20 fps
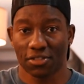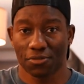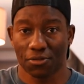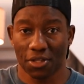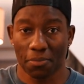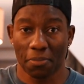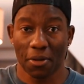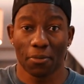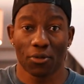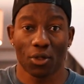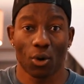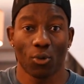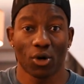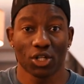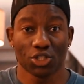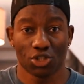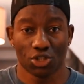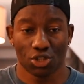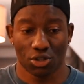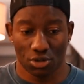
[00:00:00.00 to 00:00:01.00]
for the people that
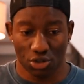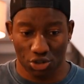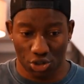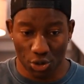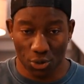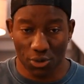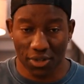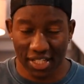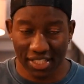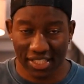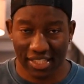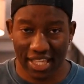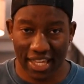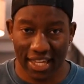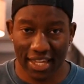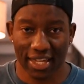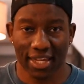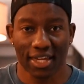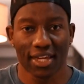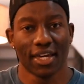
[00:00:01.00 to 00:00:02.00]
want to do this
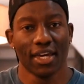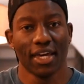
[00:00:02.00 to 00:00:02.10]
thing,